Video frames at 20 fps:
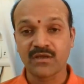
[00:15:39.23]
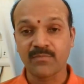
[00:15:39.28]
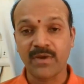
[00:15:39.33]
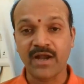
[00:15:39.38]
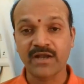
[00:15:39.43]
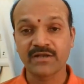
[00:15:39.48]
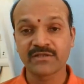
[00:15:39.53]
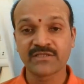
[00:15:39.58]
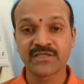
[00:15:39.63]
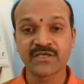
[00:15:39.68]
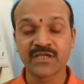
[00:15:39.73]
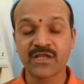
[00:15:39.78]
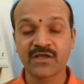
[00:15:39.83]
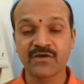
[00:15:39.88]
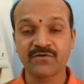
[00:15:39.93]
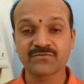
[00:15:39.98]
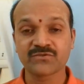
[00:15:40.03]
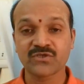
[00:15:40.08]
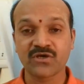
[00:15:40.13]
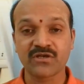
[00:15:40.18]
band theory
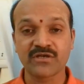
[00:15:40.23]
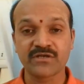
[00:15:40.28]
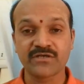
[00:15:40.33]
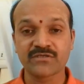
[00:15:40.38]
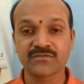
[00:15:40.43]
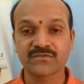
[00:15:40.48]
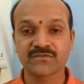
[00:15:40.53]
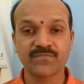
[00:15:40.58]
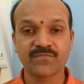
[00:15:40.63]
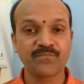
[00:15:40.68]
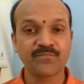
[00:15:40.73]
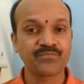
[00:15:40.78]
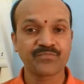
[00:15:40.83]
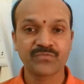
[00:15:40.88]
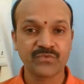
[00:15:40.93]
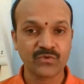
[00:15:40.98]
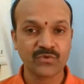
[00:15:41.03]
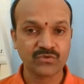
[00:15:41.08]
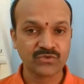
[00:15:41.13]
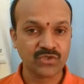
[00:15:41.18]
of solids,
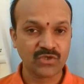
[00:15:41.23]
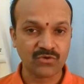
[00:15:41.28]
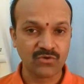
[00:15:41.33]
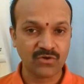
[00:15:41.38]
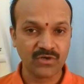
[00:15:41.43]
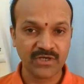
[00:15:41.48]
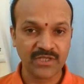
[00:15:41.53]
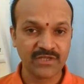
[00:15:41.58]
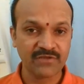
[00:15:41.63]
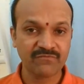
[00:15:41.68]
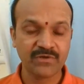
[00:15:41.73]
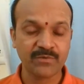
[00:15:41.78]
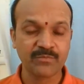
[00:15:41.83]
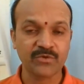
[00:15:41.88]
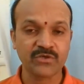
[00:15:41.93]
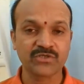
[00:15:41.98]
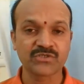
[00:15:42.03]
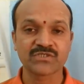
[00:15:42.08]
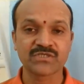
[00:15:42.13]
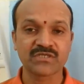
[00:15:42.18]
those are not
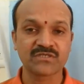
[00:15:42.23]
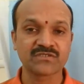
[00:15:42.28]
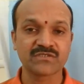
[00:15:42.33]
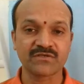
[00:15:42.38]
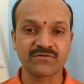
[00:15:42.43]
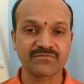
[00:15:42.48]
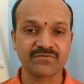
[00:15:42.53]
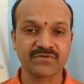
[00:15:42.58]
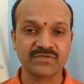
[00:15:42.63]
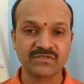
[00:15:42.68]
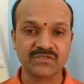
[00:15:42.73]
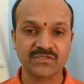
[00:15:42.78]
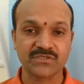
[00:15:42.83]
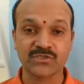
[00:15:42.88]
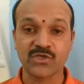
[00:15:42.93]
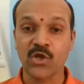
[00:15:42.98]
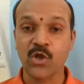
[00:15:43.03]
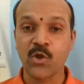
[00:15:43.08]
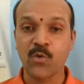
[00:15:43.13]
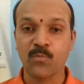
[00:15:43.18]
equipotential
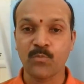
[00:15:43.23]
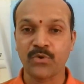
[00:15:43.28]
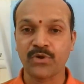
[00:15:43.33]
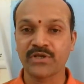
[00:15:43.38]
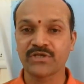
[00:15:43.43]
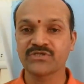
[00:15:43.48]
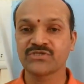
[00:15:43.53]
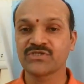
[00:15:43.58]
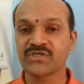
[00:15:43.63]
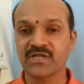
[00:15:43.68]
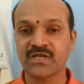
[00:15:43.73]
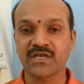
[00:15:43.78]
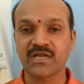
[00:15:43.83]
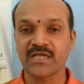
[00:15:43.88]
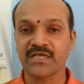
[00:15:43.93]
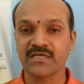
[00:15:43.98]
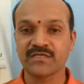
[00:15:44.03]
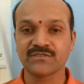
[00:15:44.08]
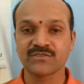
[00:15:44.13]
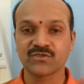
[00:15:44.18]
surfaces. Potential
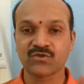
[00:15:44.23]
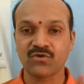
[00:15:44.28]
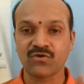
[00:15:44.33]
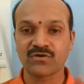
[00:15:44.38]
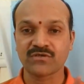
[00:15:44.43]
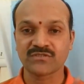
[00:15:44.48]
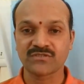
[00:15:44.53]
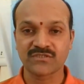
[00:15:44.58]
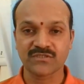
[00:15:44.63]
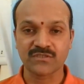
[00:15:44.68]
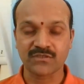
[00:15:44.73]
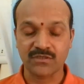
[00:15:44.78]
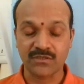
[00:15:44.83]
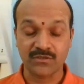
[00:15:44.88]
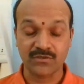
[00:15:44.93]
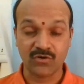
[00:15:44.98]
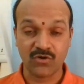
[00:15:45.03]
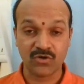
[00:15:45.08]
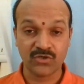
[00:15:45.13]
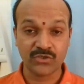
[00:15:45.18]
is
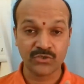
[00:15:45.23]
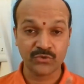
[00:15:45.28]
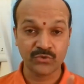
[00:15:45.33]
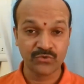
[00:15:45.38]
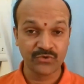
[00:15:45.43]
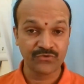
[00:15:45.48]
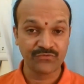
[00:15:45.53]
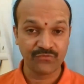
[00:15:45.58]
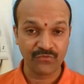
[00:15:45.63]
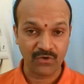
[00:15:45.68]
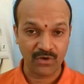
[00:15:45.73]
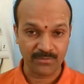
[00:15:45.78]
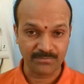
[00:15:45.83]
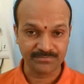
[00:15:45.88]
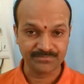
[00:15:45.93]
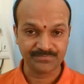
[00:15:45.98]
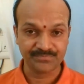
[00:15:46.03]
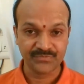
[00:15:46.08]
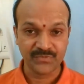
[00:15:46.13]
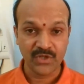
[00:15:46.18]
not uniform,
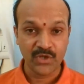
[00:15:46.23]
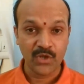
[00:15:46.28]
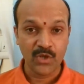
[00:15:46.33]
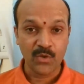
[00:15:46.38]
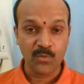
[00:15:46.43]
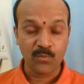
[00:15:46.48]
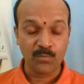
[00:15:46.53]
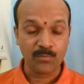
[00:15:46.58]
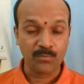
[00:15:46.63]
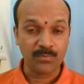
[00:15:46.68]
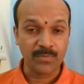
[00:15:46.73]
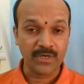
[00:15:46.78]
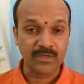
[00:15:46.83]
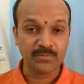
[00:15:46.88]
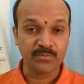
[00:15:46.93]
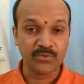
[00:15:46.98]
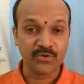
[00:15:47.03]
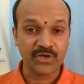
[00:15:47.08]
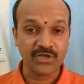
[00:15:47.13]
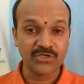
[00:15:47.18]

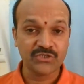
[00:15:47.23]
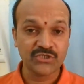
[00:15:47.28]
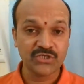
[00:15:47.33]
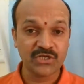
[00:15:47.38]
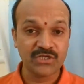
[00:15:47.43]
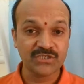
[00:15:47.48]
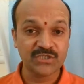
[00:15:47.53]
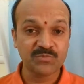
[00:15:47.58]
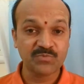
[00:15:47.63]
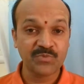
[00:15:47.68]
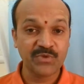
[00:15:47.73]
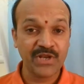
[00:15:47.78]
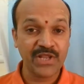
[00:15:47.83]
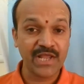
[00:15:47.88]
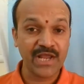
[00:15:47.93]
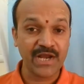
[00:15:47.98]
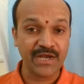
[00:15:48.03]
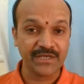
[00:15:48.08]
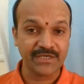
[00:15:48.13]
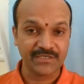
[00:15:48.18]
but potential is
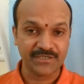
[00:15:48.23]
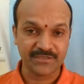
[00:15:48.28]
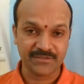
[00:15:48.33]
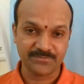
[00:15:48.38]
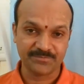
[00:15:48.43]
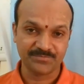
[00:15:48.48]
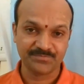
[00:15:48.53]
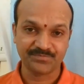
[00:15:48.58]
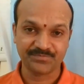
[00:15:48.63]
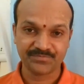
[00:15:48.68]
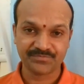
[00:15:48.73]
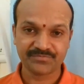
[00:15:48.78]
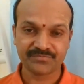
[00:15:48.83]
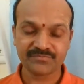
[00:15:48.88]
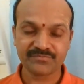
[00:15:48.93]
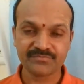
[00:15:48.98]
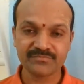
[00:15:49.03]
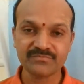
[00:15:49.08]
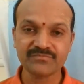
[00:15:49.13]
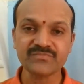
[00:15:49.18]
periodic.
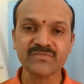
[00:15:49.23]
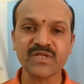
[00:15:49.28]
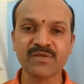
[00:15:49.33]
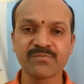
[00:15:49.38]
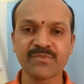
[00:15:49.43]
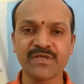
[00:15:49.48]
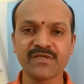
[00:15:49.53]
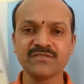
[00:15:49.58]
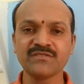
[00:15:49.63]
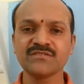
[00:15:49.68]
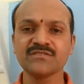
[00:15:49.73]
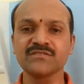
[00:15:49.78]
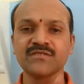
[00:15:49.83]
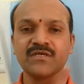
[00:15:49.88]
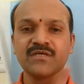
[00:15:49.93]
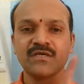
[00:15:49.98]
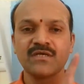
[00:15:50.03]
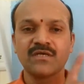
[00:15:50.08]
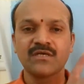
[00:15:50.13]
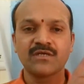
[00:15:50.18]
Means
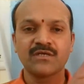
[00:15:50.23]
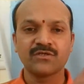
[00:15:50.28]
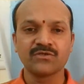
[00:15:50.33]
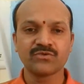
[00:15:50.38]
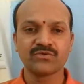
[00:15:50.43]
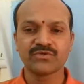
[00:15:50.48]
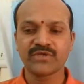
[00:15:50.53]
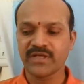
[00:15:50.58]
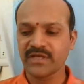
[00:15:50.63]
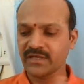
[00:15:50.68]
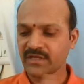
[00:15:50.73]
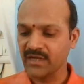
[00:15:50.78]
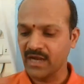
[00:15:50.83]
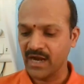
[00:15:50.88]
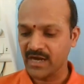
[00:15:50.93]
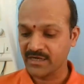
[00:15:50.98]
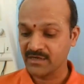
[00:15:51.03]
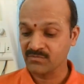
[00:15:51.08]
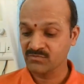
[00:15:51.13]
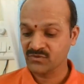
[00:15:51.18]
you take
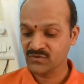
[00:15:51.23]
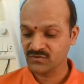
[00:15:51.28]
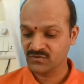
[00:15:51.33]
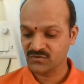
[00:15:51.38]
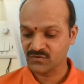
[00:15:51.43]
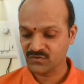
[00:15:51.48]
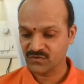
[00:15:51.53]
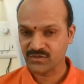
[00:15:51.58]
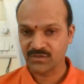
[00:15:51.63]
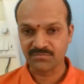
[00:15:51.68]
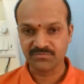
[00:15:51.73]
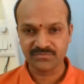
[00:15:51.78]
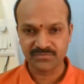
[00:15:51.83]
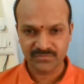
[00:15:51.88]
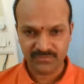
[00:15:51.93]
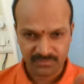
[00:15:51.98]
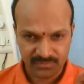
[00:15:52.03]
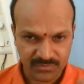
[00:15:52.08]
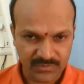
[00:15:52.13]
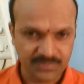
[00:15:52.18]
atoms
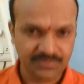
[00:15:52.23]
system,